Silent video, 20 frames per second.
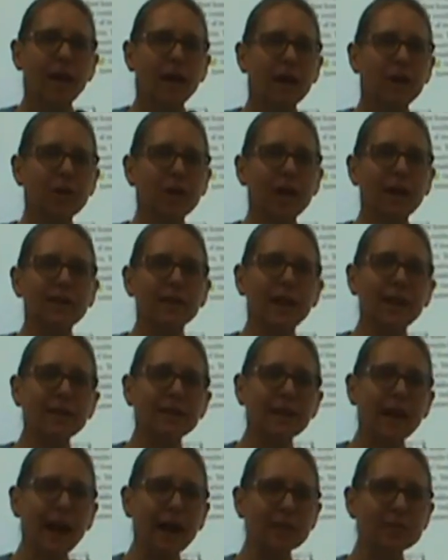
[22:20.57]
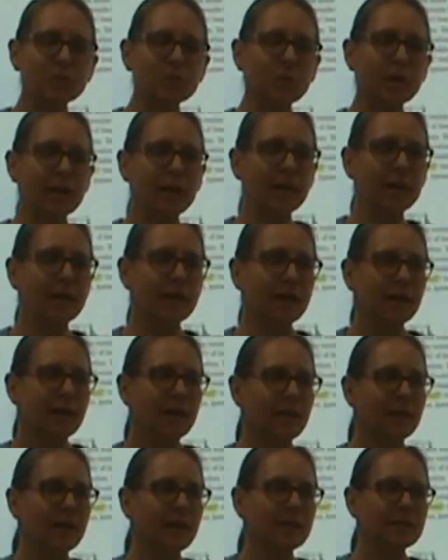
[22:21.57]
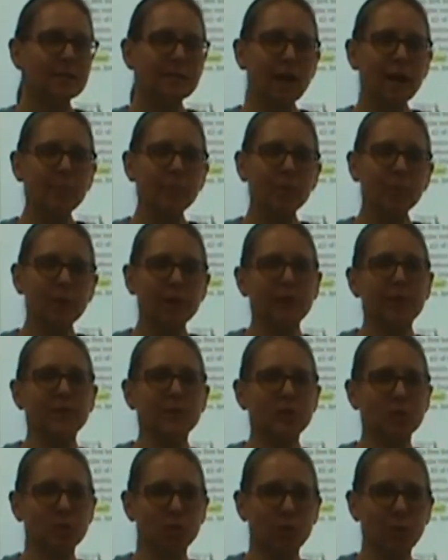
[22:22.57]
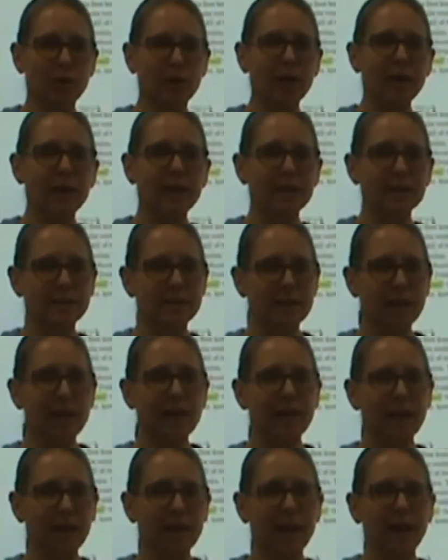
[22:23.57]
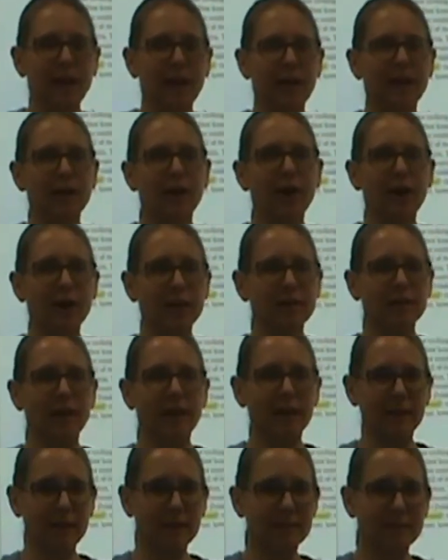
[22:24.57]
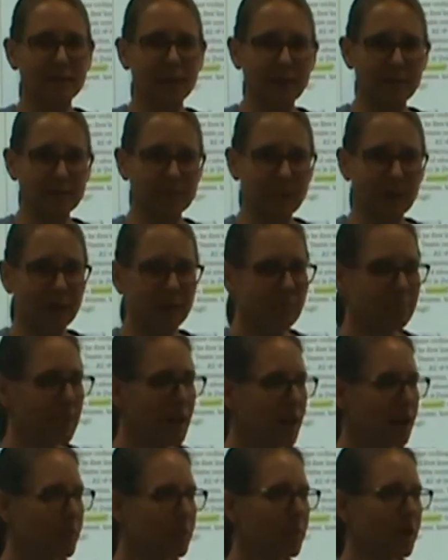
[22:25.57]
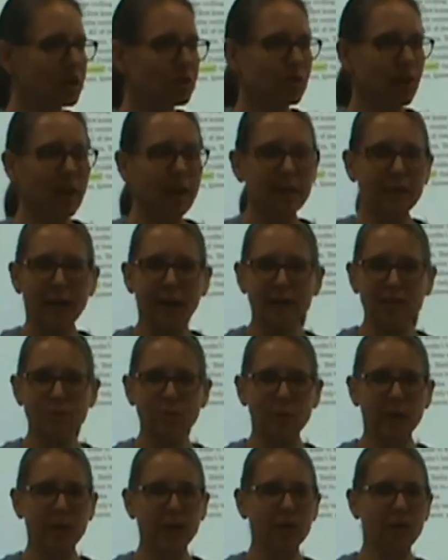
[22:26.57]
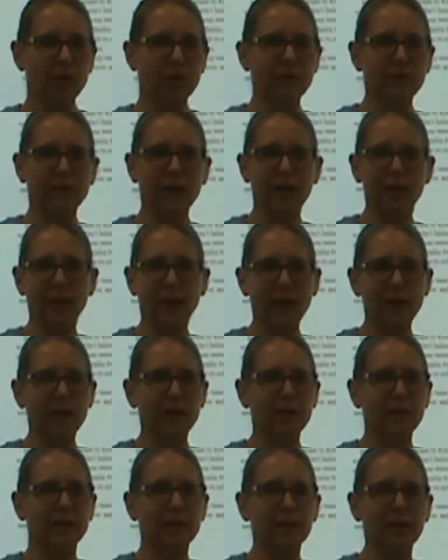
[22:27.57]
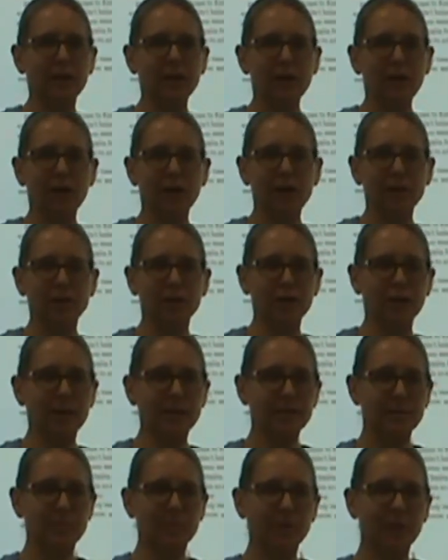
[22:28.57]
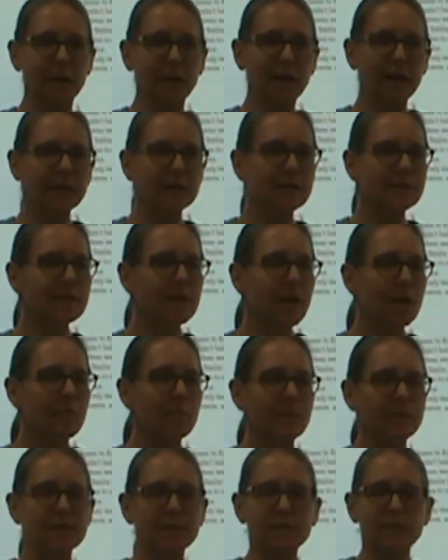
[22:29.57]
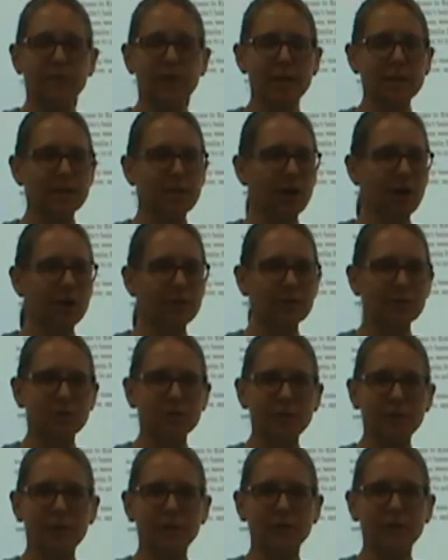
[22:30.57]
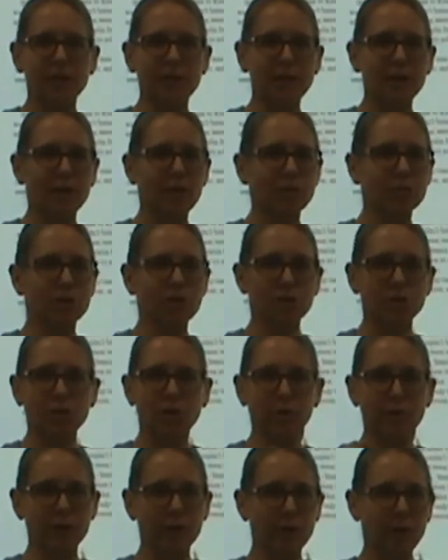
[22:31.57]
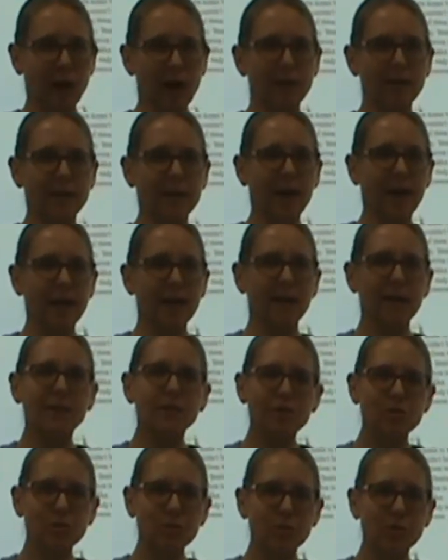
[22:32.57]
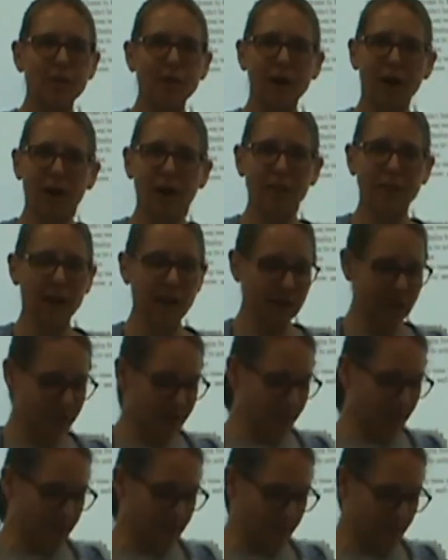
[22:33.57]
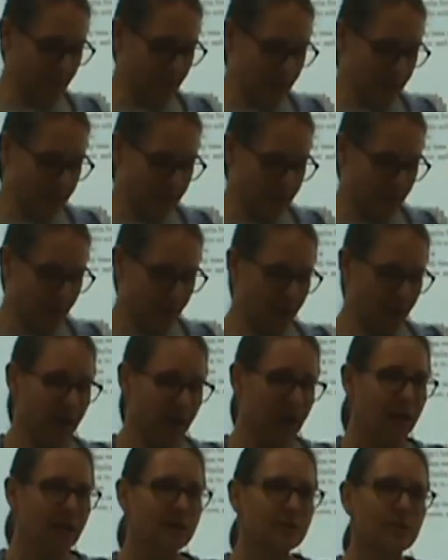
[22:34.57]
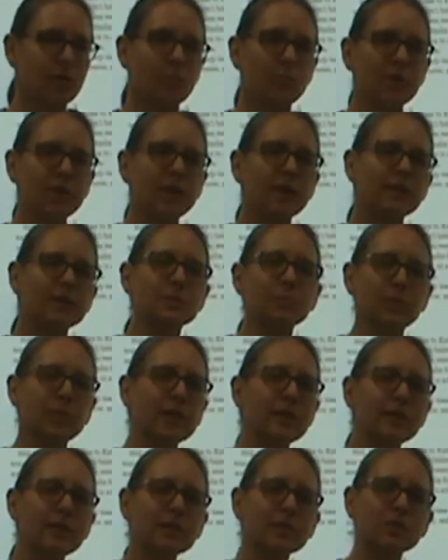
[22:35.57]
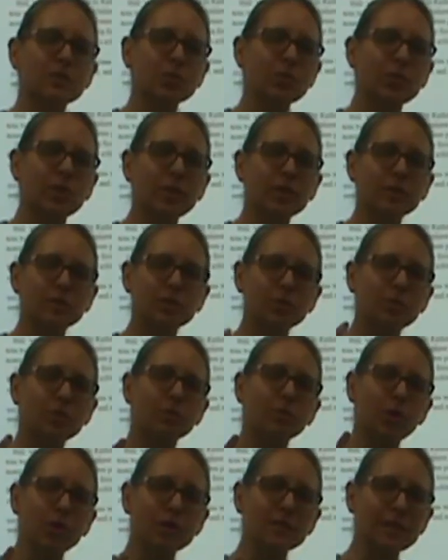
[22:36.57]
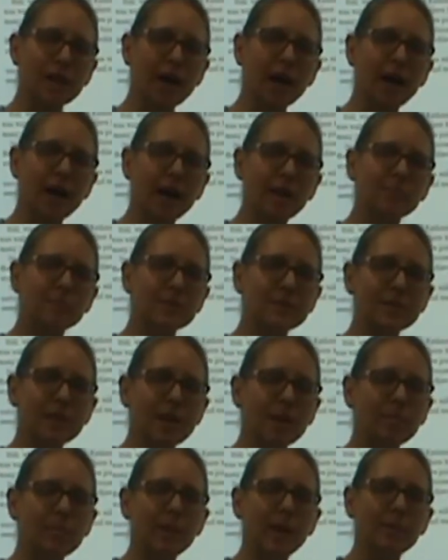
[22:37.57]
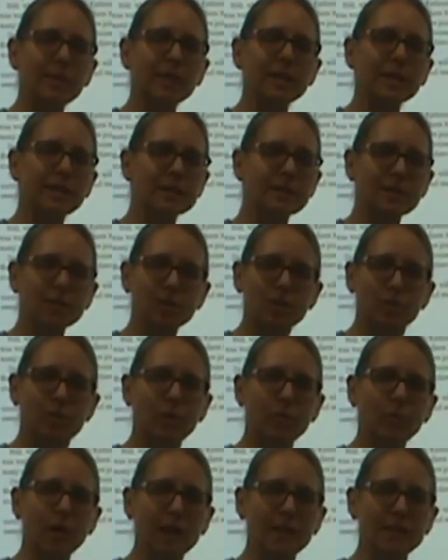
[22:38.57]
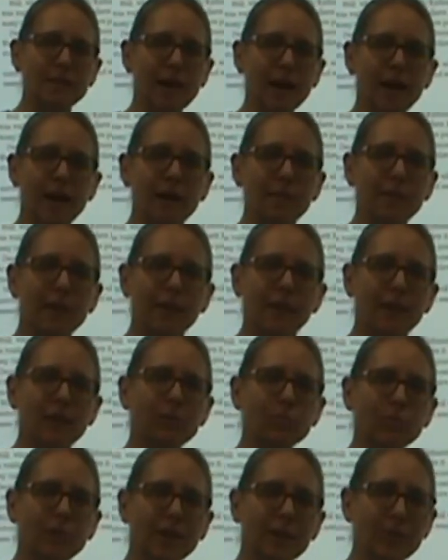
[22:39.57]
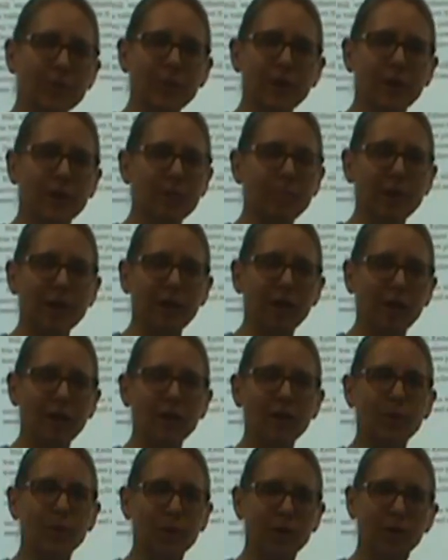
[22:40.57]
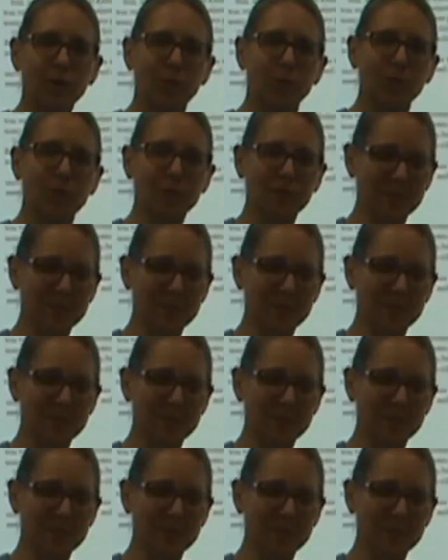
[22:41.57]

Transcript: Okay, like last week, the assignment with this story is taking an online assessment. Much like last week, you can find that in the link on your lesson plans. Mrs. Frazee also did a video just showing you how to get into the online assessments. So please read this story 2 more times, maybe listen to it 1 time, and then read it with a parent or an older